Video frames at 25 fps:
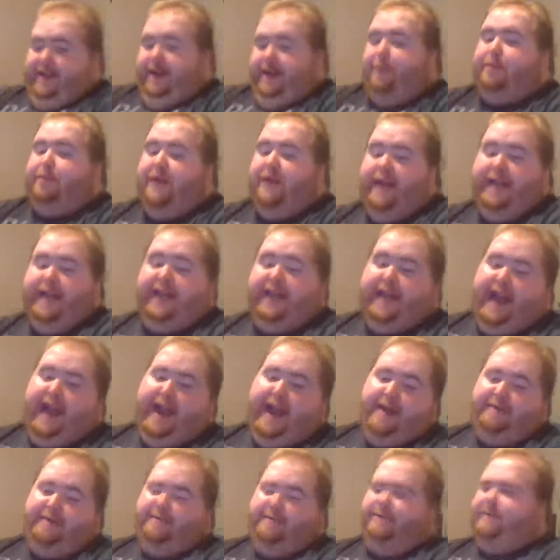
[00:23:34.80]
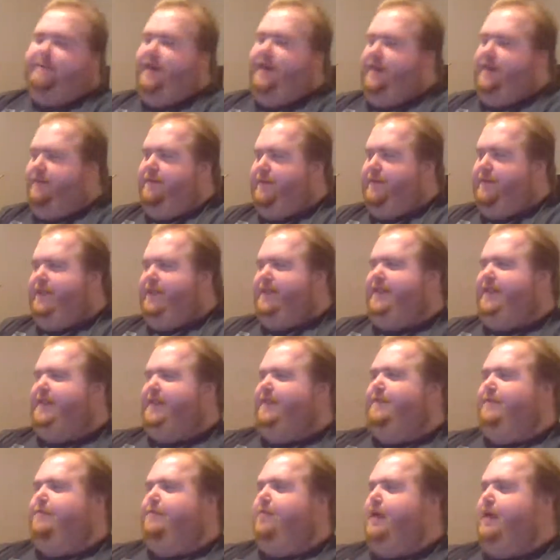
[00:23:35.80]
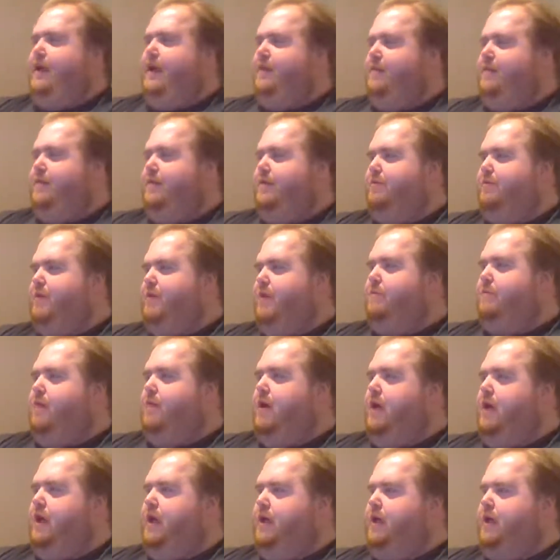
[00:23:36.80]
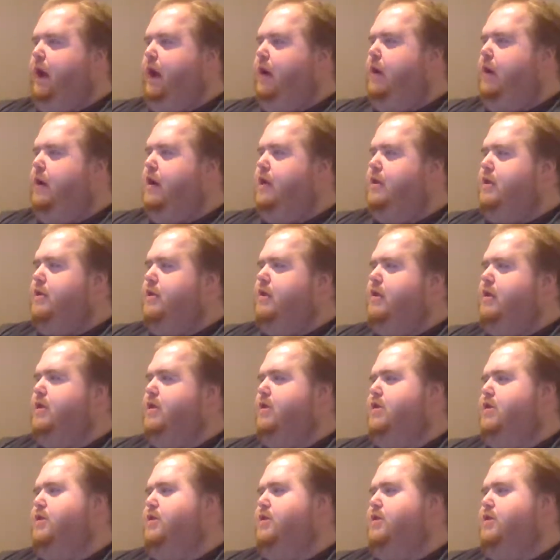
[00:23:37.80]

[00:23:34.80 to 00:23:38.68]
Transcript: playing a game, by the way. I'm playing with my buddy Turnage.